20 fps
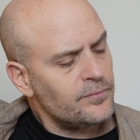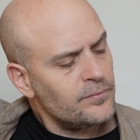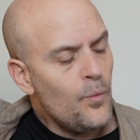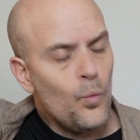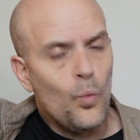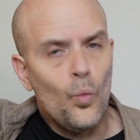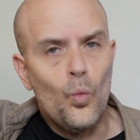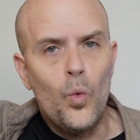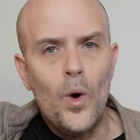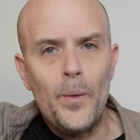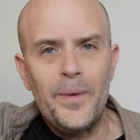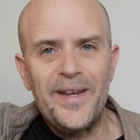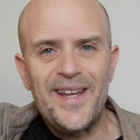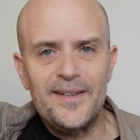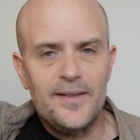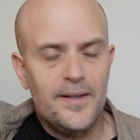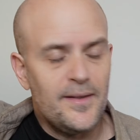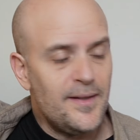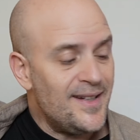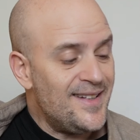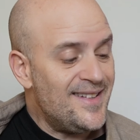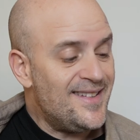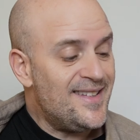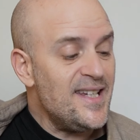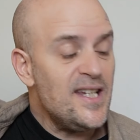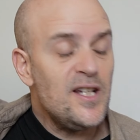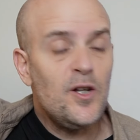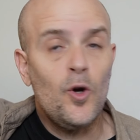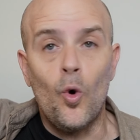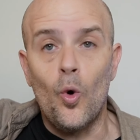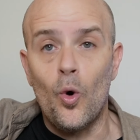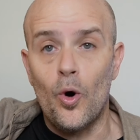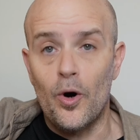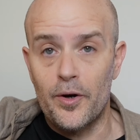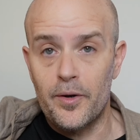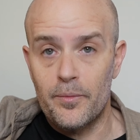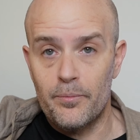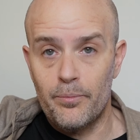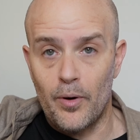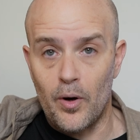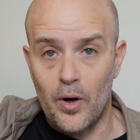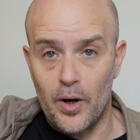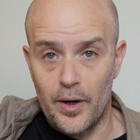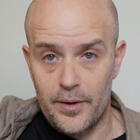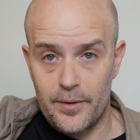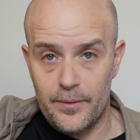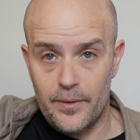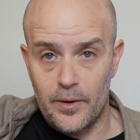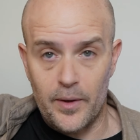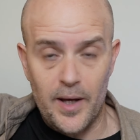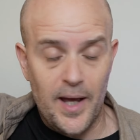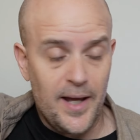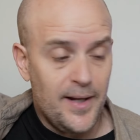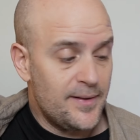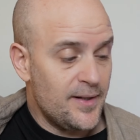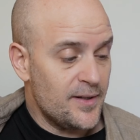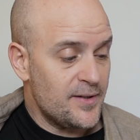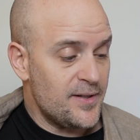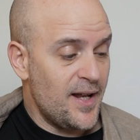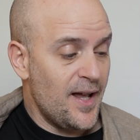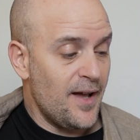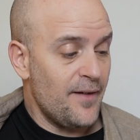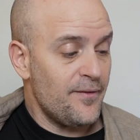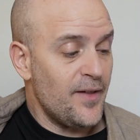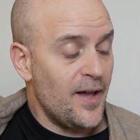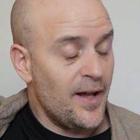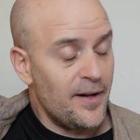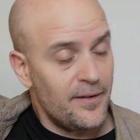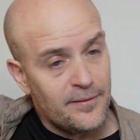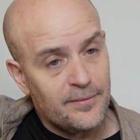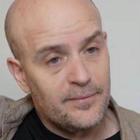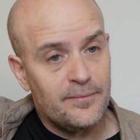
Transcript: when we get to the D chord part, okay? It doesn't have that